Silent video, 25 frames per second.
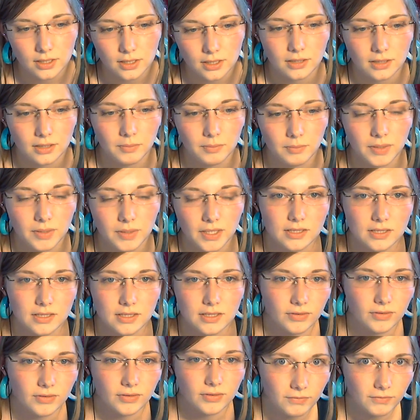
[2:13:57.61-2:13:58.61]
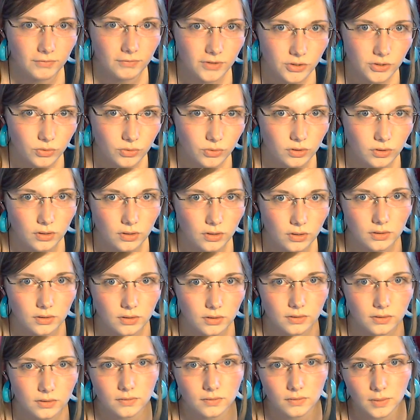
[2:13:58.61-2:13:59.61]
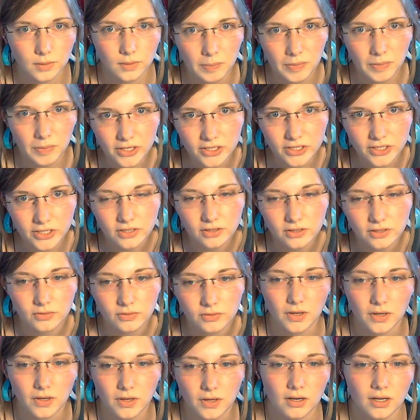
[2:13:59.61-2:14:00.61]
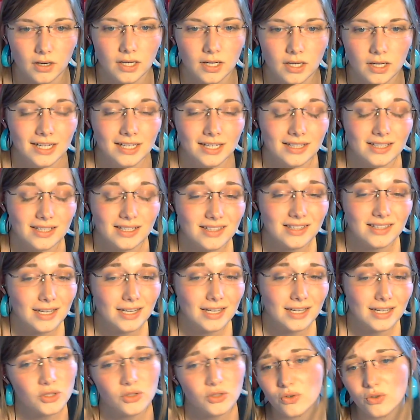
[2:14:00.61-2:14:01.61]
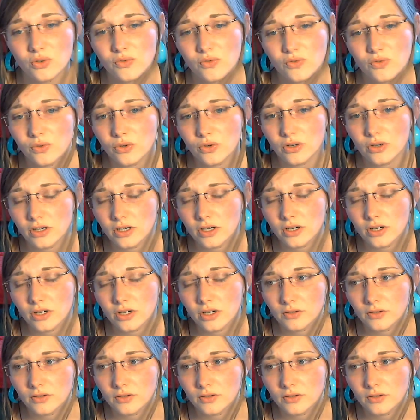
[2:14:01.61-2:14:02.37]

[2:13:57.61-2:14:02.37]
and because I've had visual impressions from there. The same is true for